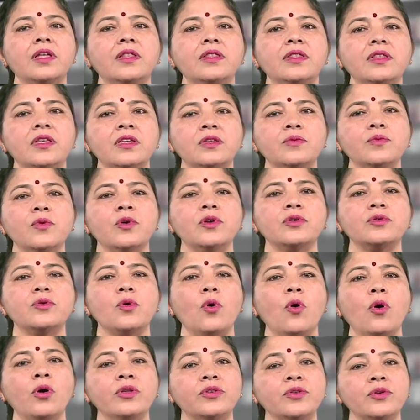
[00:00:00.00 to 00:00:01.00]
This was
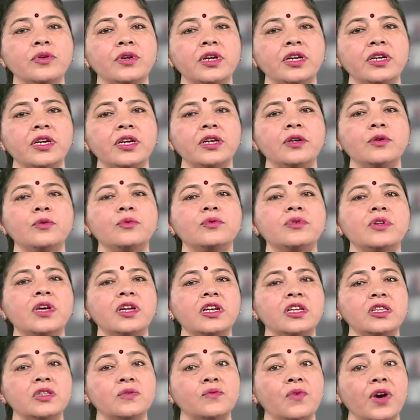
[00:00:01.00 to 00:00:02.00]
also needed to
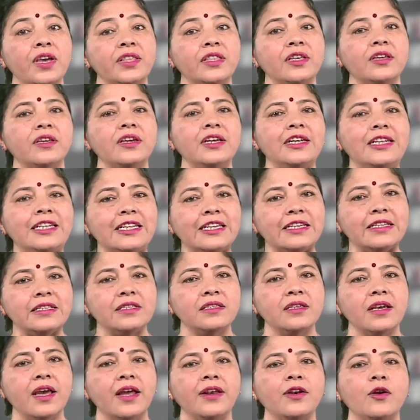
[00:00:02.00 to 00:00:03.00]
satisfy the
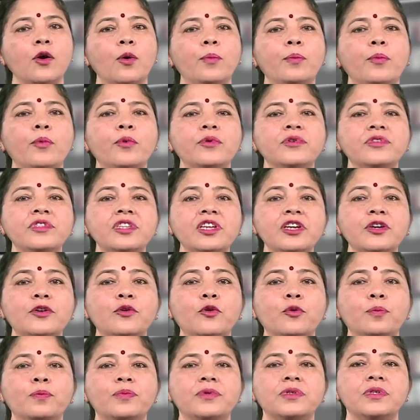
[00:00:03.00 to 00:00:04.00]
critics and opposing
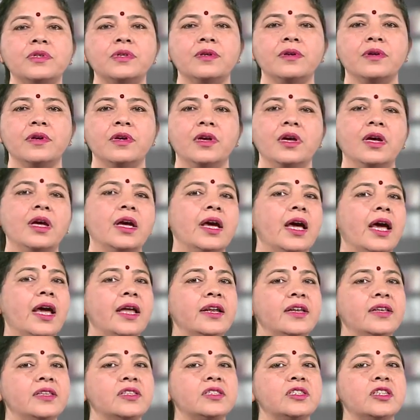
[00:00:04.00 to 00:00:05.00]
groups
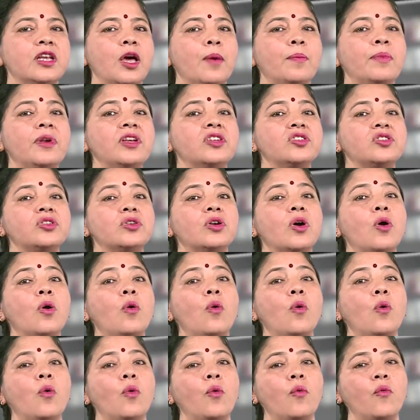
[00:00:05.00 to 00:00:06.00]
and establish
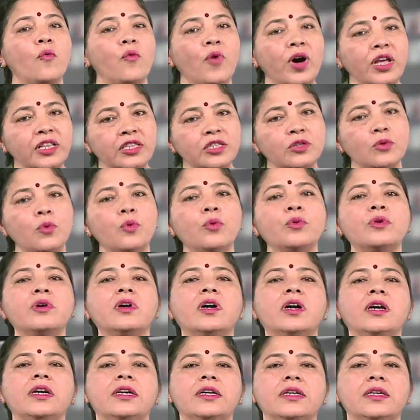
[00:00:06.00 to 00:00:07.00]
one's own
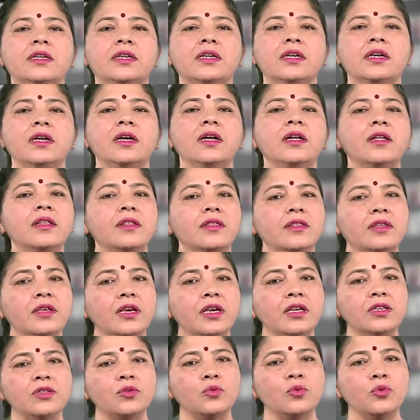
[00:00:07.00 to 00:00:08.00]
cult.
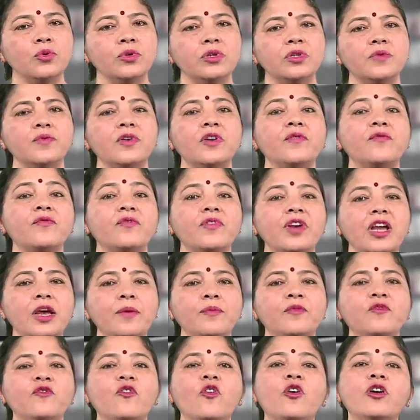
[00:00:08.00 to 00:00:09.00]
These rules were
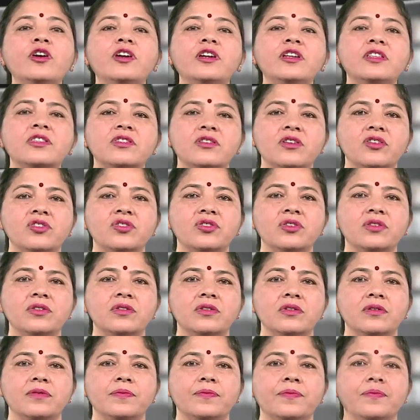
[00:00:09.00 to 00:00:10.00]
framed for
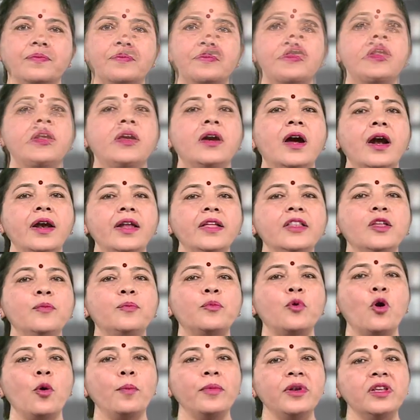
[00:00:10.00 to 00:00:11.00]
discussion. Regarding the
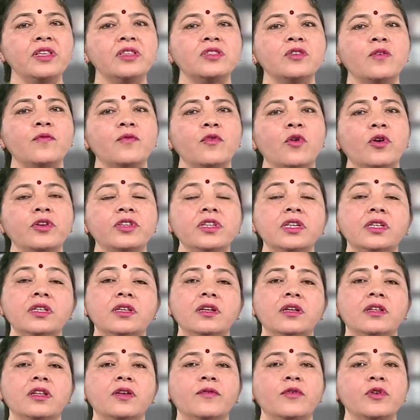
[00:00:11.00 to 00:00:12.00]
prominence of logic,
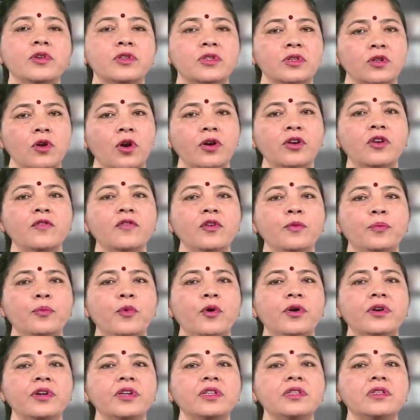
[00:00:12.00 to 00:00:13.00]
there was lot of
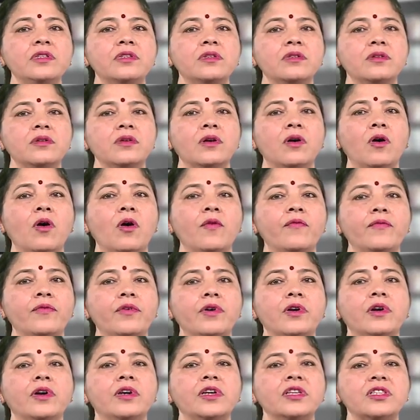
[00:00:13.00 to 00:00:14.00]
importance
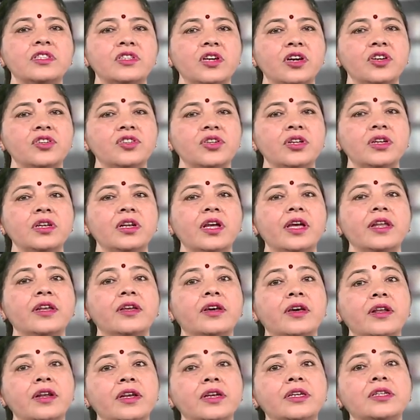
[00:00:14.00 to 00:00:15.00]
for discussion
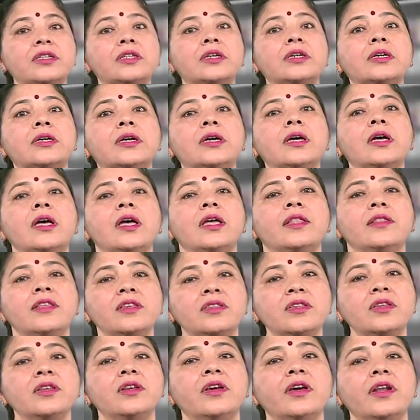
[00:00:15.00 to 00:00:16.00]
encouraged the,
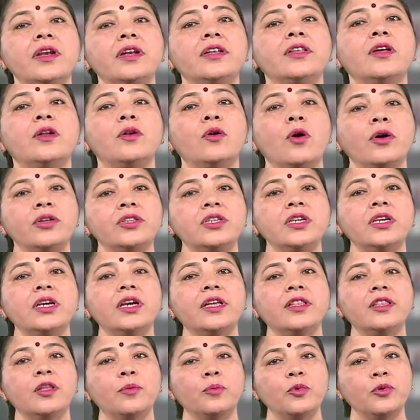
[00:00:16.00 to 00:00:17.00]
this encouraged the logic
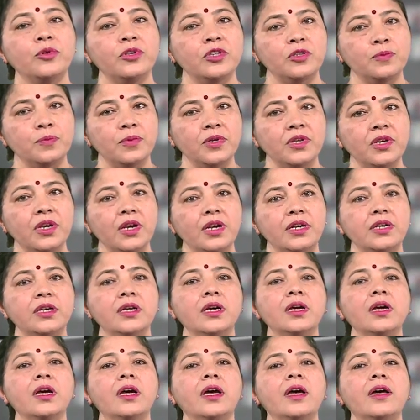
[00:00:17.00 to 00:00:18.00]
in the Buddhist period.
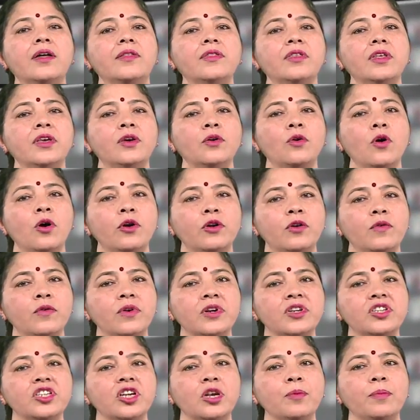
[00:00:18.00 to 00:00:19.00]
The
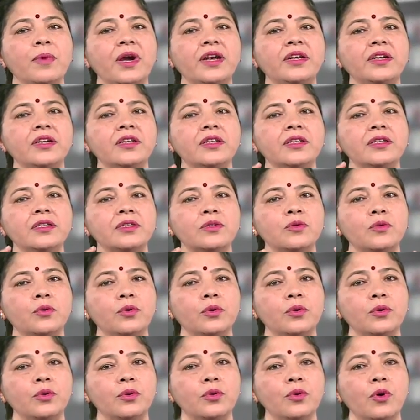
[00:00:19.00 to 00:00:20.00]
controversial matters
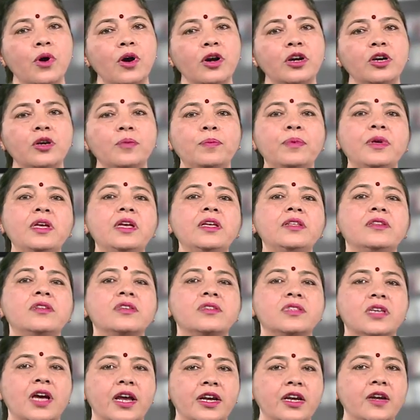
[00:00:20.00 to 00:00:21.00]
could not be
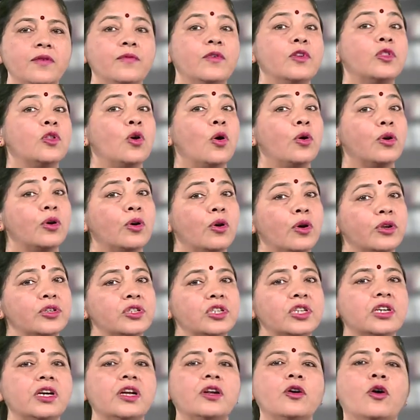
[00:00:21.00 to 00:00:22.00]
decided without
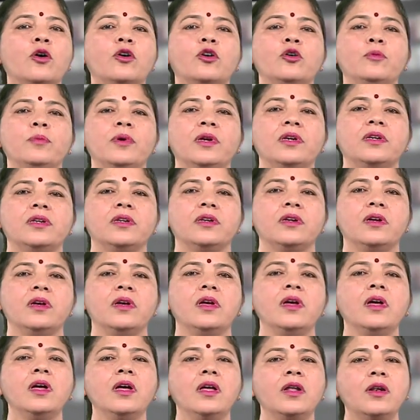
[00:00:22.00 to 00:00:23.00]
logical argument.
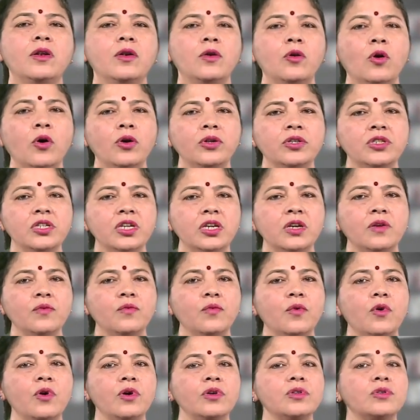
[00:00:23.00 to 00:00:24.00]
Logic
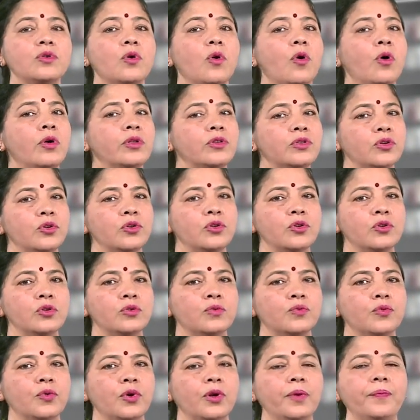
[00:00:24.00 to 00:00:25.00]
was also
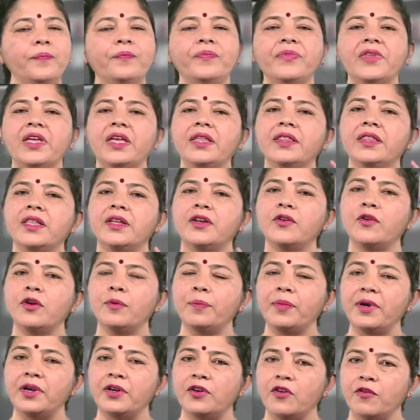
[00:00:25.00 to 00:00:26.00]
useful in the
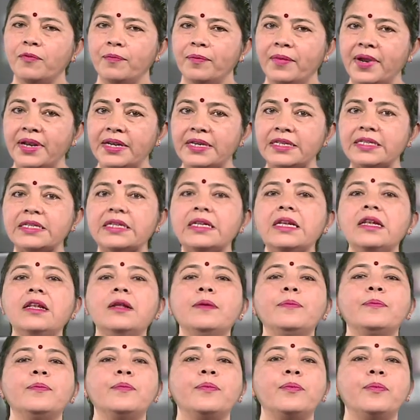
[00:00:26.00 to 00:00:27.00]
development of mental
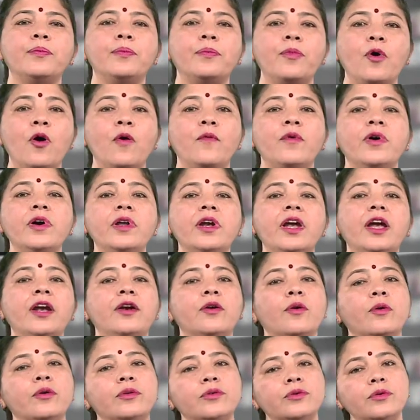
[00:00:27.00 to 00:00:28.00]
power
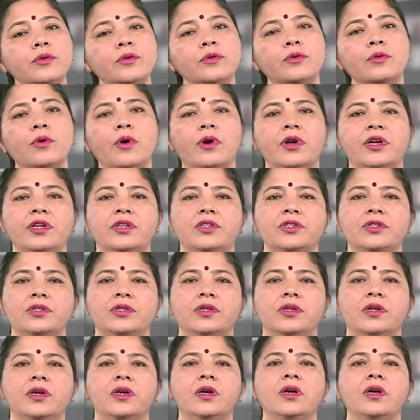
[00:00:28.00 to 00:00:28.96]
and also knowledge.